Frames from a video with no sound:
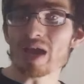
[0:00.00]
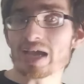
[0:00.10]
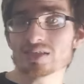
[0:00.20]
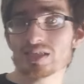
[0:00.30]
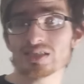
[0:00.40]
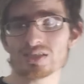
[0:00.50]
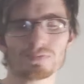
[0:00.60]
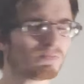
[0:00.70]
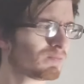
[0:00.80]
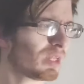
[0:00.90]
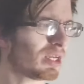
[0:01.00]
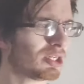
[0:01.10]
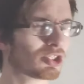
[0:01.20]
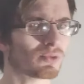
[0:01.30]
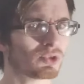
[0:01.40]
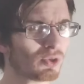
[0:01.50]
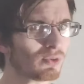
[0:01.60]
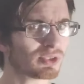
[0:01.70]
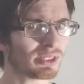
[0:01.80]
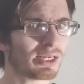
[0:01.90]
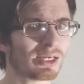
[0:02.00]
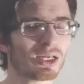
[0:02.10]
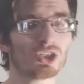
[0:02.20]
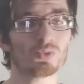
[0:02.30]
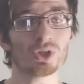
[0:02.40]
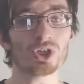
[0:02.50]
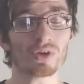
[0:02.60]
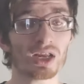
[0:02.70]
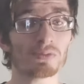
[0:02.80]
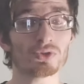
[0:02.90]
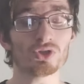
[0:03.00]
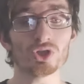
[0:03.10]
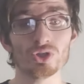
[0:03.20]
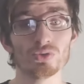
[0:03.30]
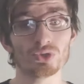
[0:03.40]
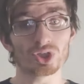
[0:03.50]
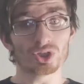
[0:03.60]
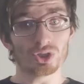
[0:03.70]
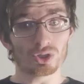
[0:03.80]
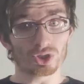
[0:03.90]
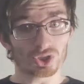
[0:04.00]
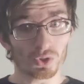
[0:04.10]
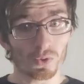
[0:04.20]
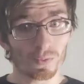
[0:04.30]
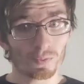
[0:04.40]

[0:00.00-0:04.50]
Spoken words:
you access initial Soul Sync is when you're able to use your soul.